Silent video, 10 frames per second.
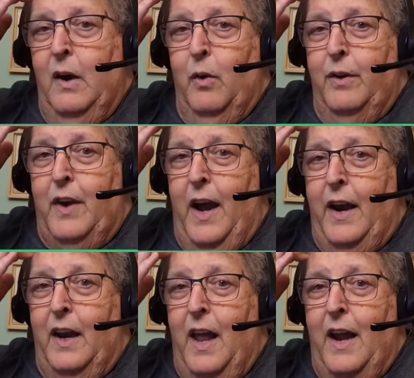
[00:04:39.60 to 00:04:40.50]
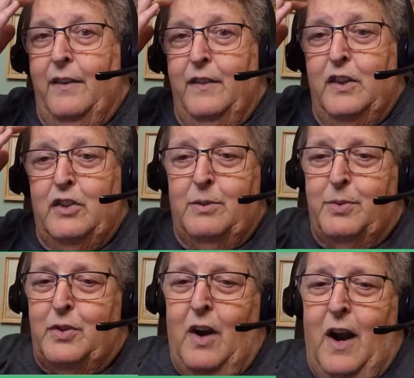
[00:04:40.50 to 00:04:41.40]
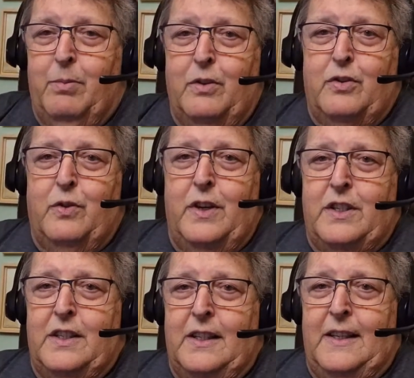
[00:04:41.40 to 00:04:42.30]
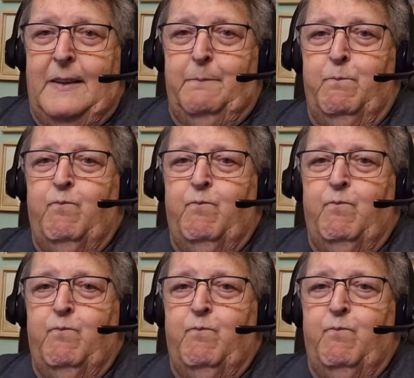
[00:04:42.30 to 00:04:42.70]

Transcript: We've got a lot of new subscribers recently,